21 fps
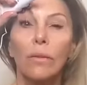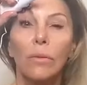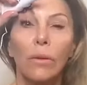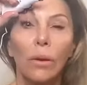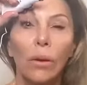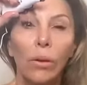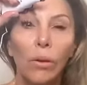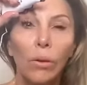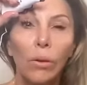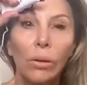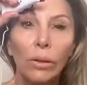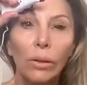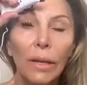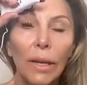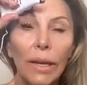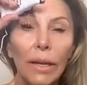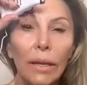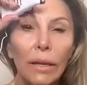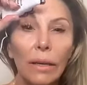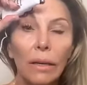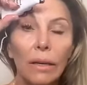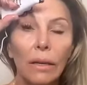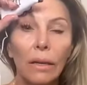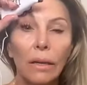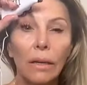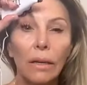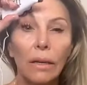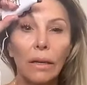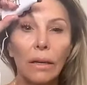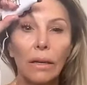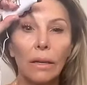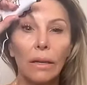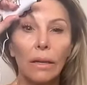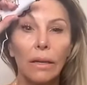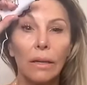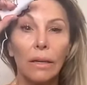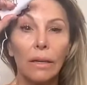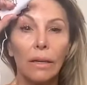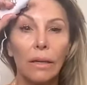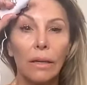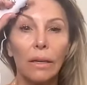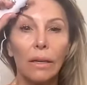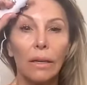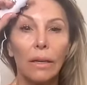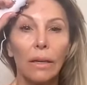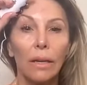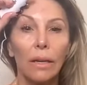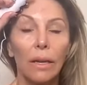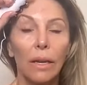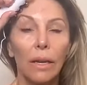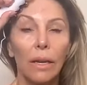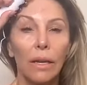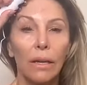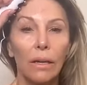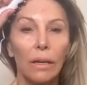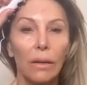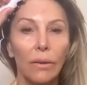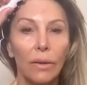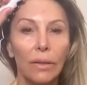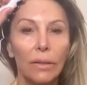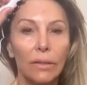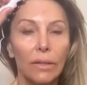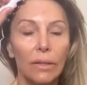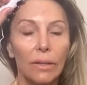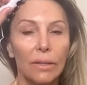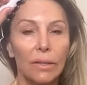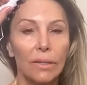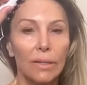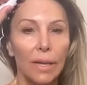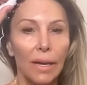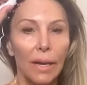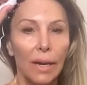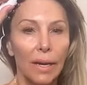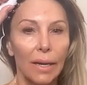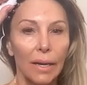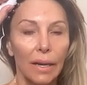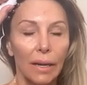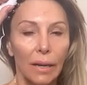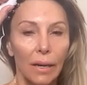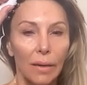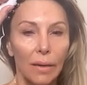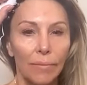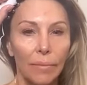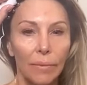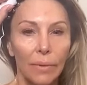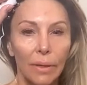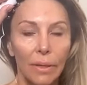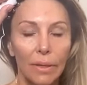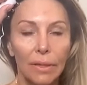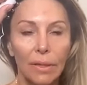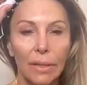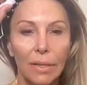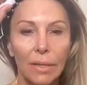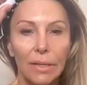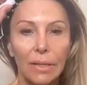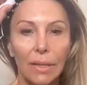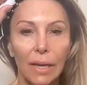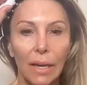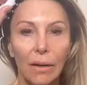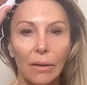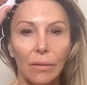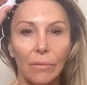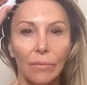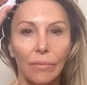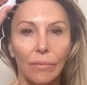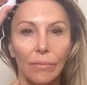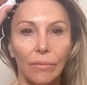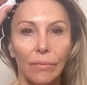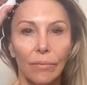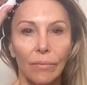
We're holding and going to the side up into the scalp.